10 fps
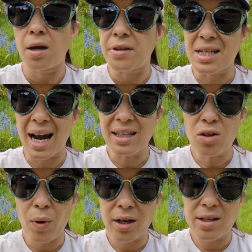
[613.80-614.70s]
This heightened
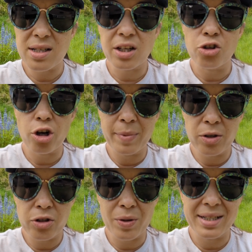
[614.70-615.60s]
awareness
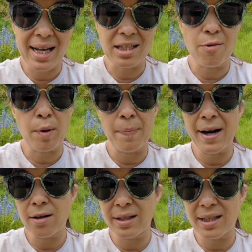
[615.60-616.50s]
contributes to a sense of
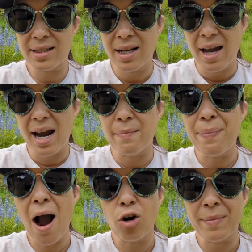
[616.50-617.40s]
preparedness and
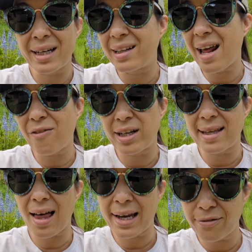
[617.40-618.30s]
empowerment in everyday
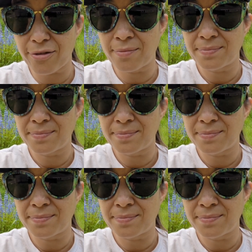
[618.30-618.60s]
life.